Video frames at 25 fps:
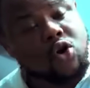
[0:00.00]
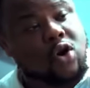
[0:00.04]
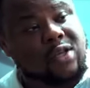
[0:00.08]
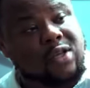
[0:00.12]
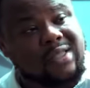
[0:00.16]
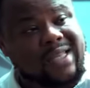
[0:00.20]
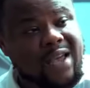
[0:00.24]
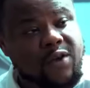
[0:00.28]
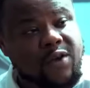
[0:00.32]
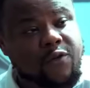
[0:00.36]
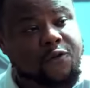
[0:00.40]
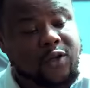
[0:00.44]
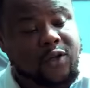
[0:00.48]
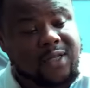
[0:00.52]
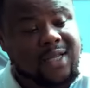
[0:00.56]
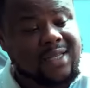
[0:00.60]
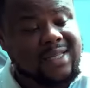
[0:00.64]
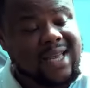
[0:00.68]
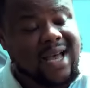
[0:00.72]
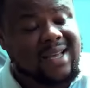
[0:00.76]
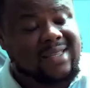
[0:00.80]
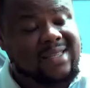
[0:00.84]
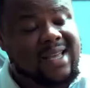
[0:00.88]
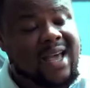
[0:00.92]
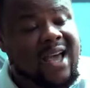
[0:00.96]
concern you for
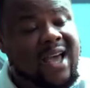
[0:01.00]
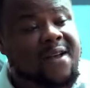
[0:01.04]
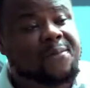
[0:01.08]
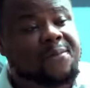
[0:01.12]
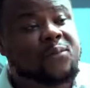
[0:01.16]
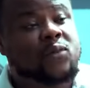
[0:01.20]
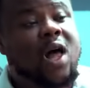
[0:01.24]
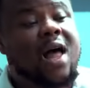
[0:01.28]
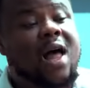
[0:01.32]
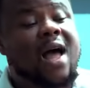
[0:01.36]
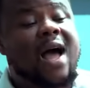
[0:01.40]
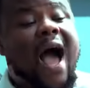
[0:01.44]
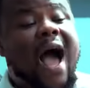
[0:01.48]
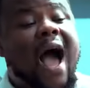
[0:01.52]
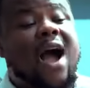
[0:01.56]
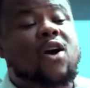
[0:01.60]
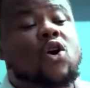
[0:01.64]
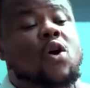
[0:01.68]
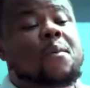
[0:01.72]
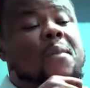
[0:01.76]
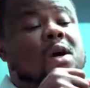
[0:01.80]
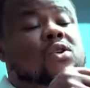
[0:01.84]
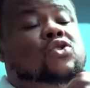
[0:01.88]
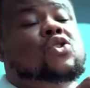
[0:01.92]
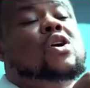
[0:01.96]
this house, eh? I
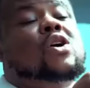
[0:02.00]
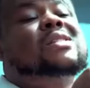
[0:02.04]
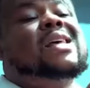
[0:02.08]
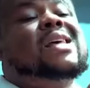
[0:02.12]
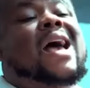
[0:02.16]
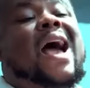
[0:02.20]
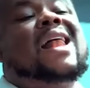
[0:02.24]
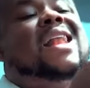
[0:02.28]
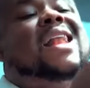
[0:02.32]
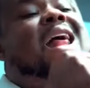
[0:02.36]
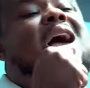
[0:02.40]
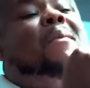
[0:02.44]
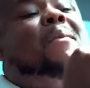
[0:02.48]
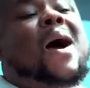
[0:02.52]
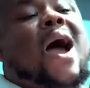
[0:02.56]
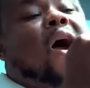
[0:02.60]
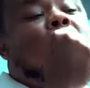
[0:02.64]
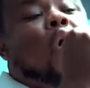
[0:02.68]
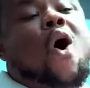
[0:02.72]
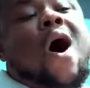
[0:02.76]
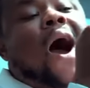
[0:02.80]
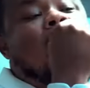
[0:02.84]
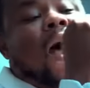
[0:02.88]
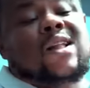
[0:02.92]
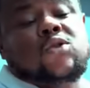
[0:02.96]
go make sure say I lay my
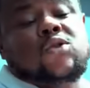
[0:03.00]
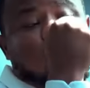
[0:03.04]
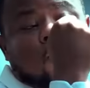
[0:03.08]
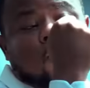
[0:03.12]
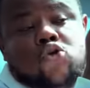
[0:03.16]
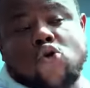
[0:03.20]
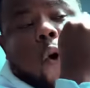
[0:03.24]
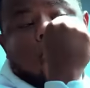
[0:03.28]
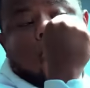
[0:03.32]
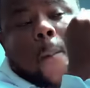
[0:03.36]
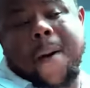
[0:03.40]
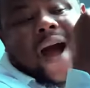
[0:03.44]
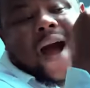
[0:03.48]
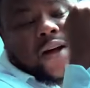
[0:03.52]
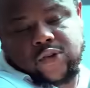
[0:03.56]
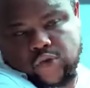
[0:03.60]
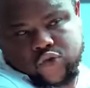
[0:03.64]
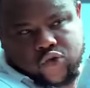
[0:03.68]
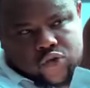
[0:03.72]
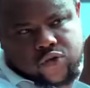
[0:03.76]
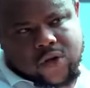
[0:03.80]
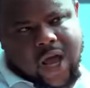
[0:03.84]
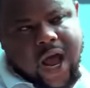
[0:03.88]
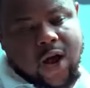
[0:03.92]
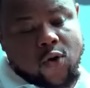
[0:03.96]
own hand on your
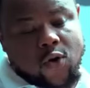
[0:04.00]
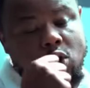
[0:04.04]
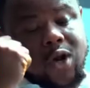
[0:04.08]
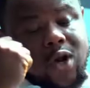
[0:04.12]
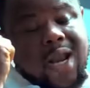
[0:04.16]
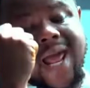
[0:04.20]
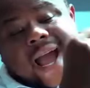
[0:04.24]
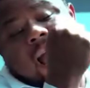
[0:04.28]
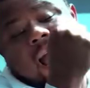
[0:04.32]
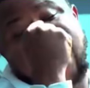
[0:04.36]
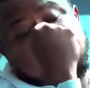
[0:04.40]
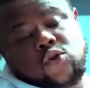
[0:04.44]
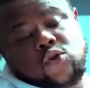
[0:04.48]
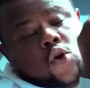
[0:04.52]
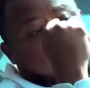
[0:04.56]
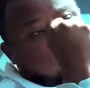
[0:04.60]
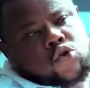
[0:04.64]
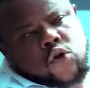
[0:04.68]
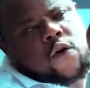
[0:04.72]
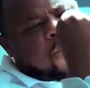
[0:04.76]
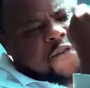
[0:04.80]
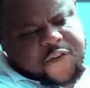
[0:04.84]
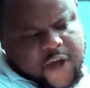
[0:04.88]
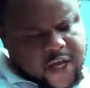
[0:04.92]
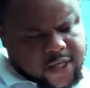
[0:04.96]
mouth. I go lay hand
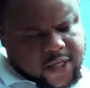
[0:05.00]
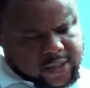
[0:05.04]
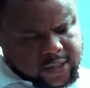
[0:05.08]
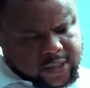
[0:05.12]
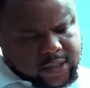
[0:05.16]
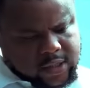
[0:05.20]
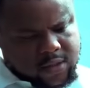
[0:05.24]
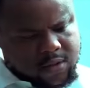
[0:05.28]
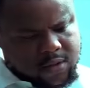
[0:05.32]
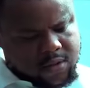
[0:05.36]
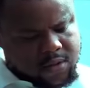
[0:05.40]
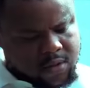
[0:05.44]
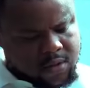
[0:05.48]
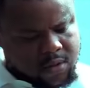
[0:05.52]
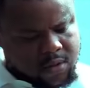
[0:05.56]
on your face.